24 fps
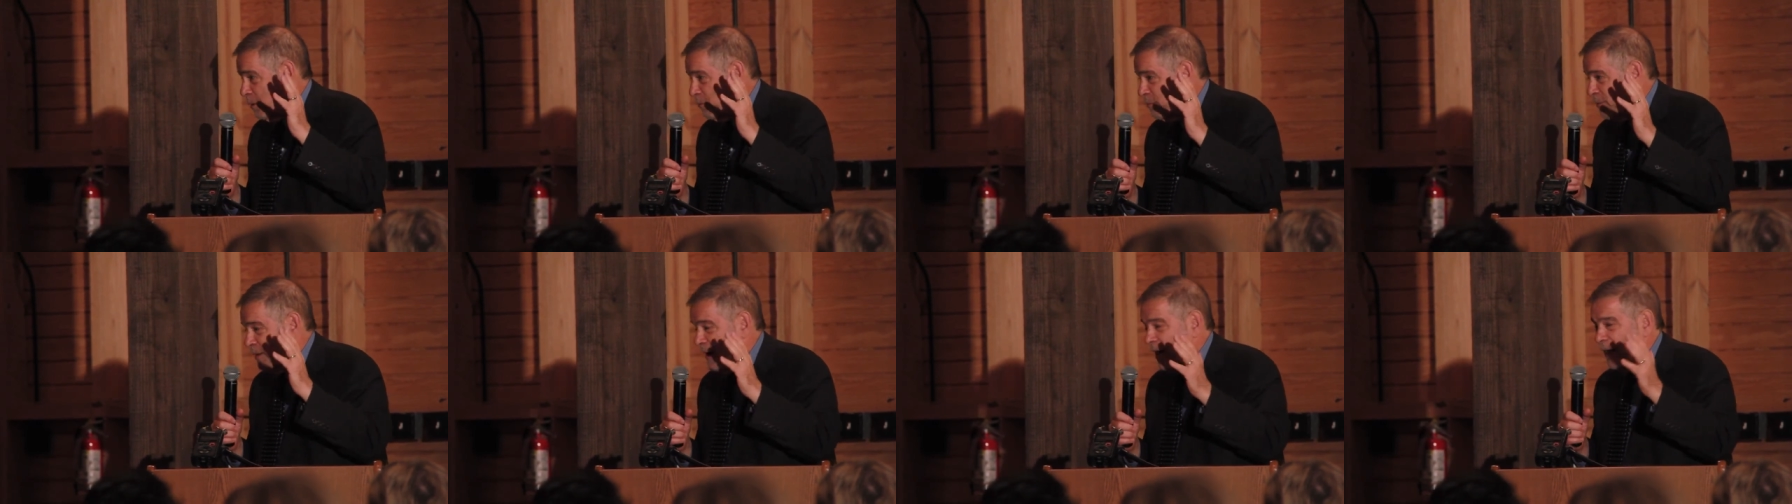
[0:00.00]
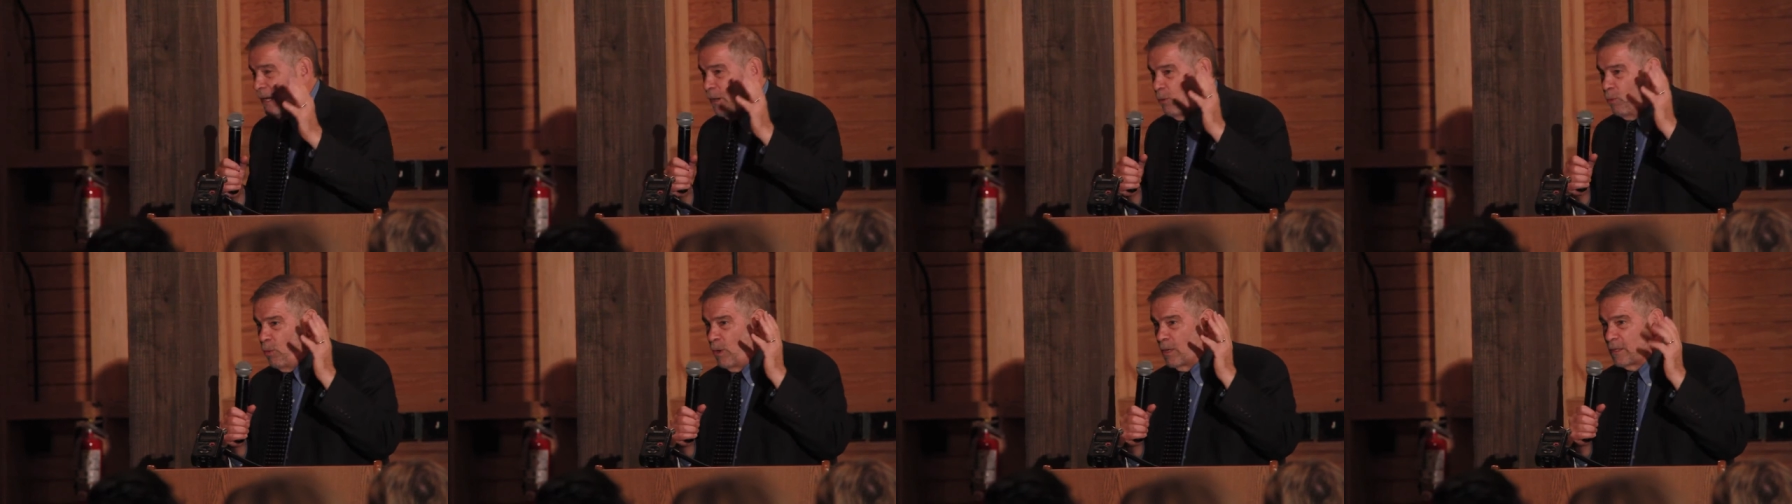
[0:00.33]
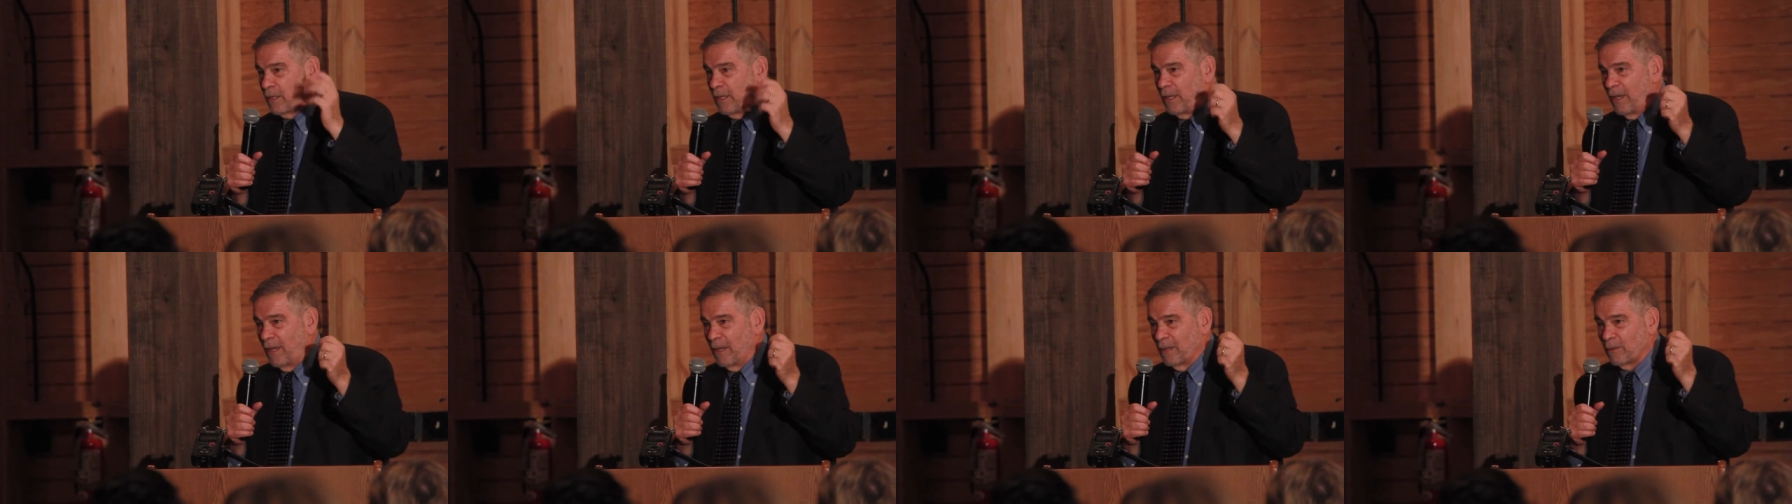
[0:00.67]
If Iowa
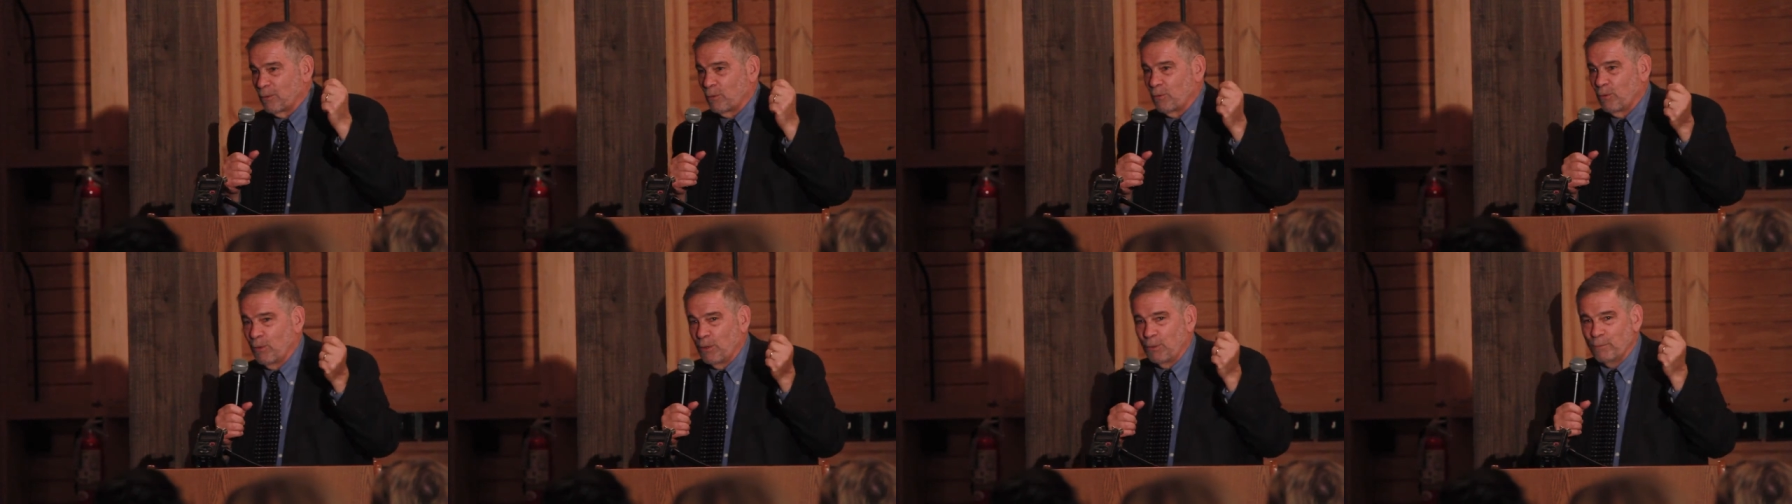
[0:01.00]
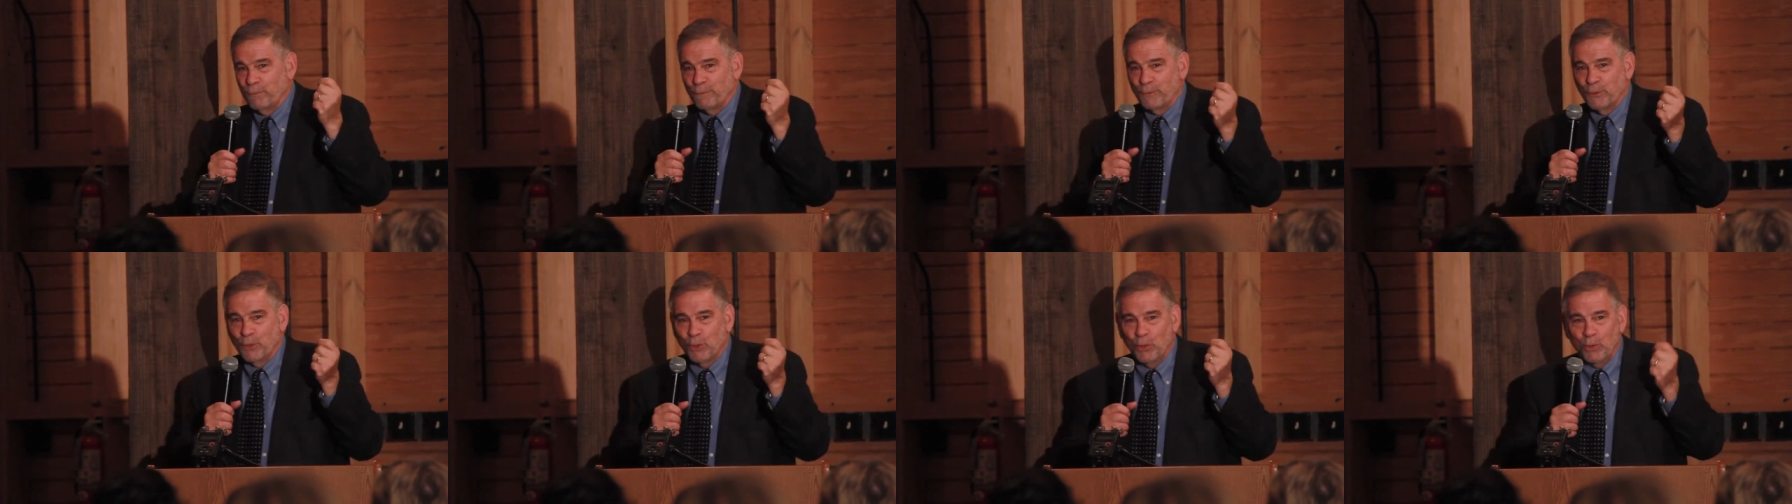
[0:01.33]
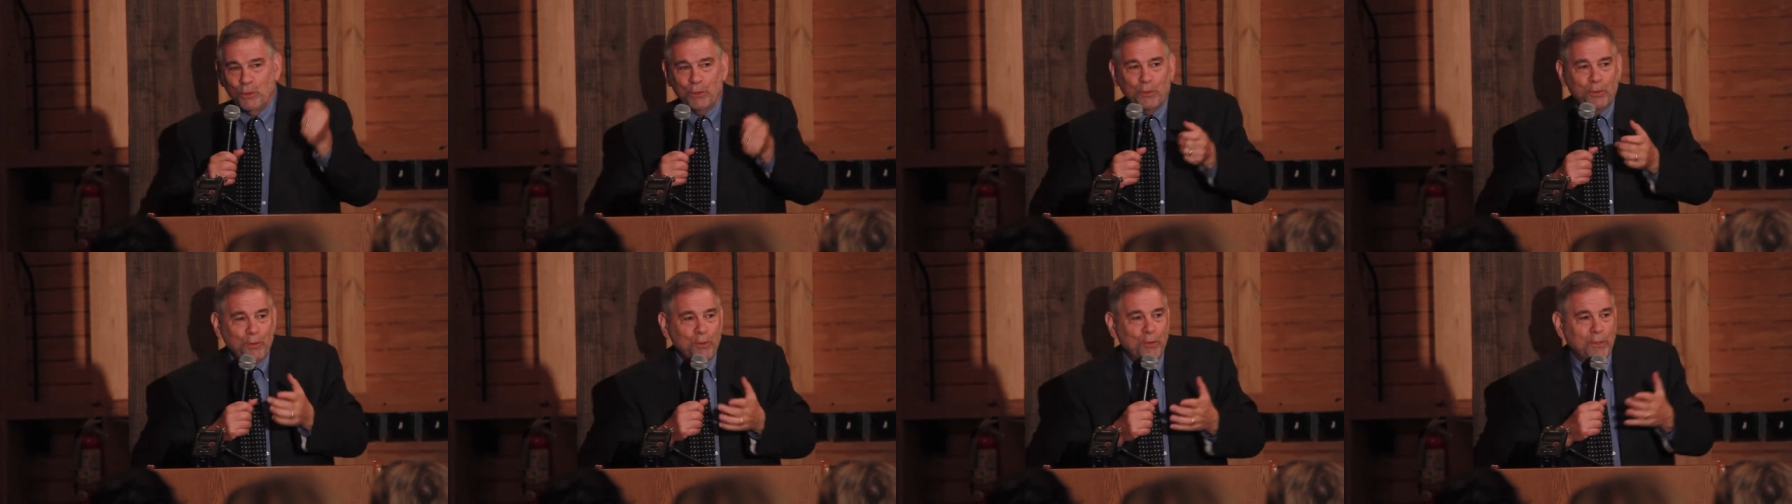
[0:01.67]
can't grow
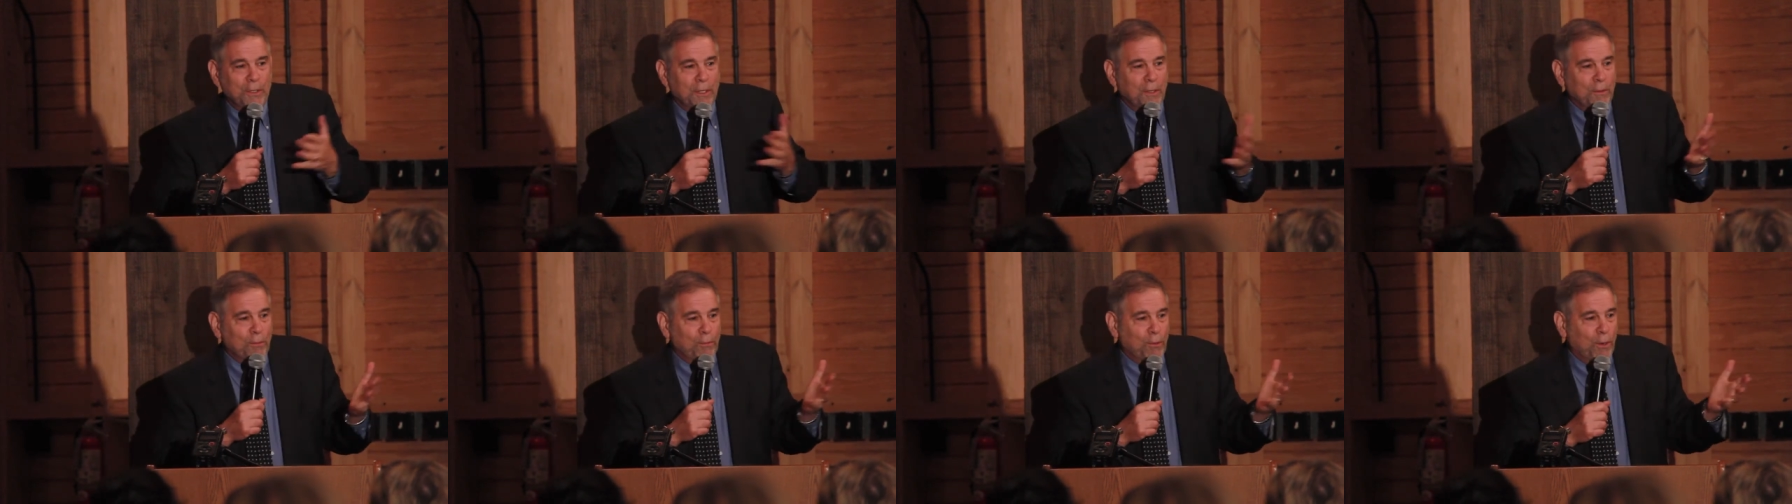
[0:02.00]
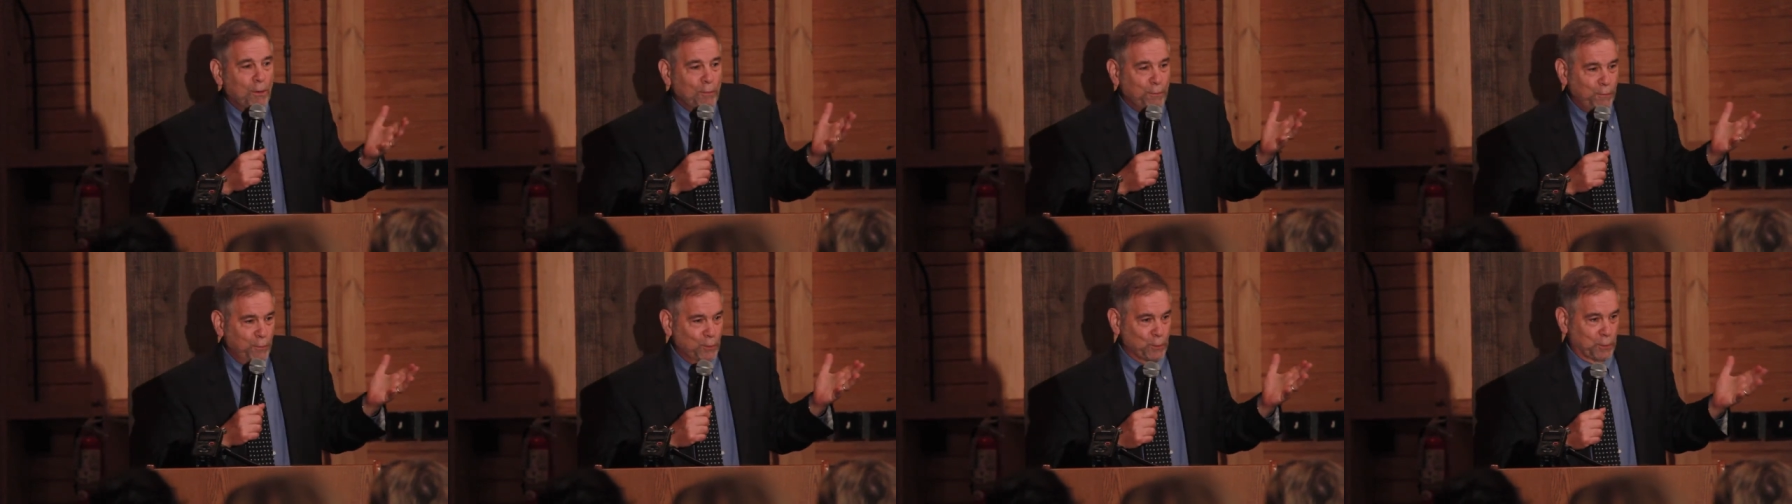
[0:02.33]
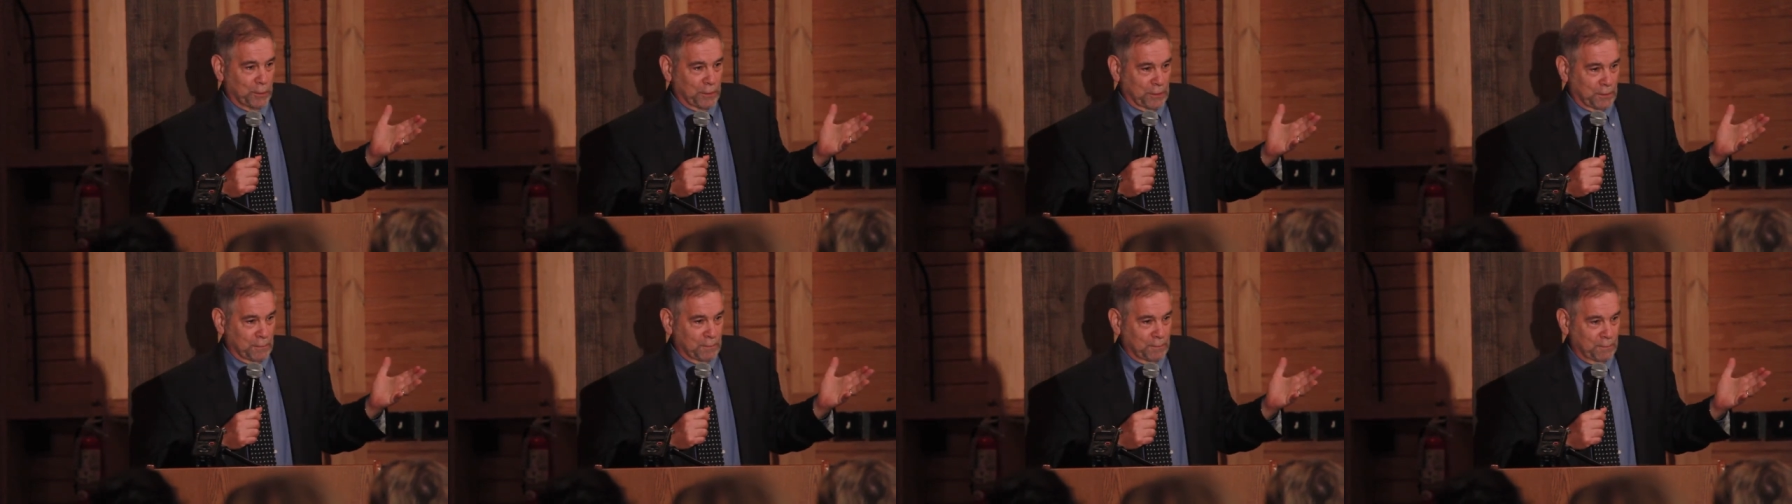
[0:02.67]
food, who can grow
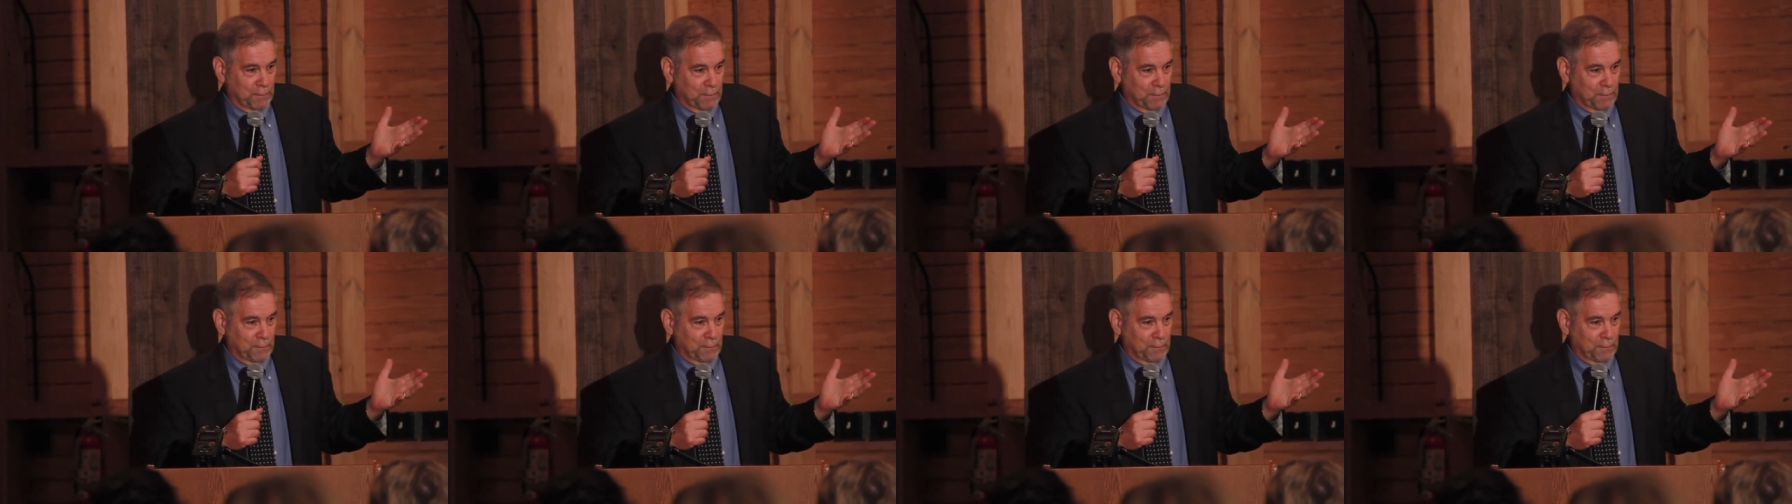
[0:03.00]
food?